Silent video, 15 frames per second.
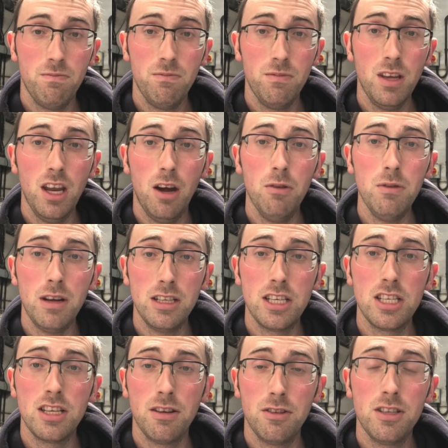at
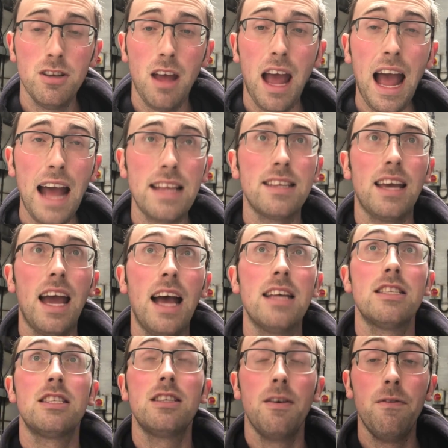a
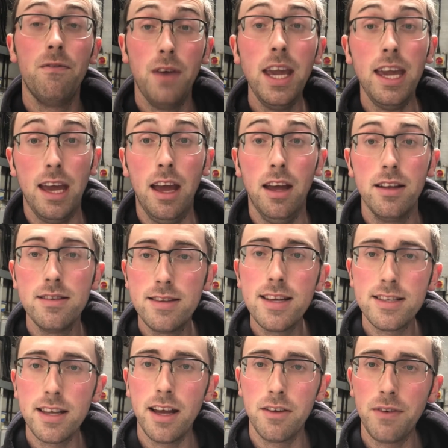severe
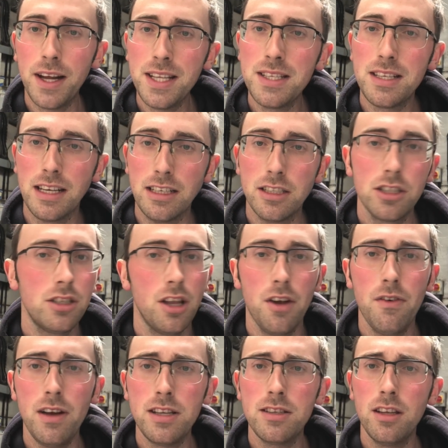disadvantage to the
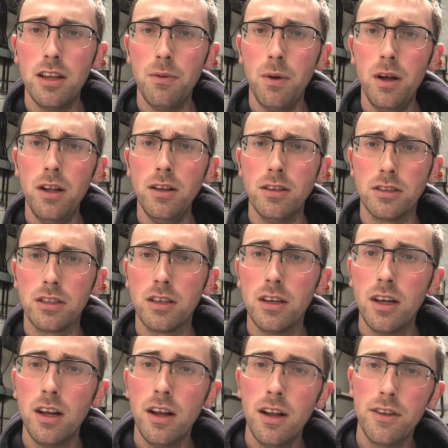rest of the world,
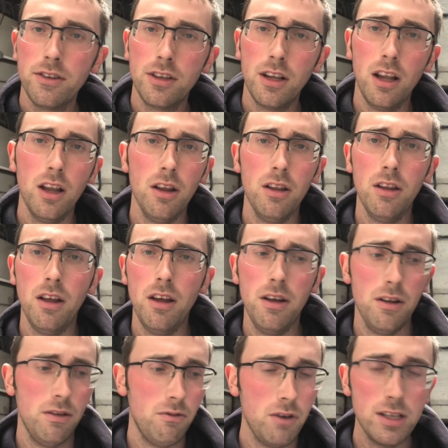to
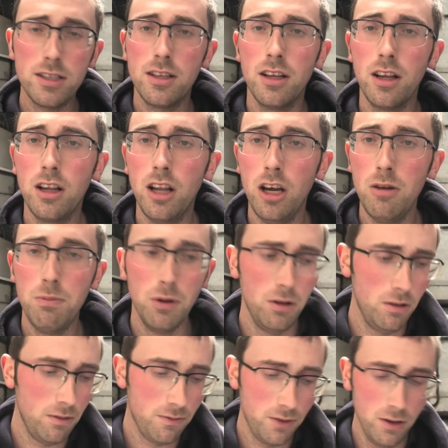the rest of the
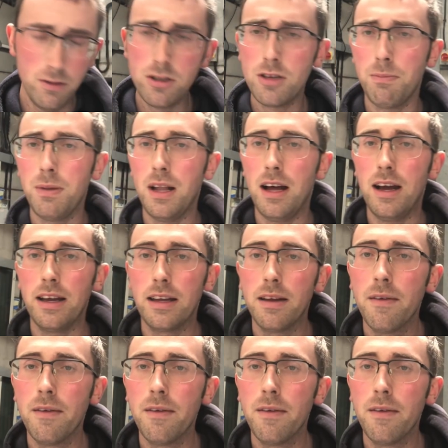global food supply.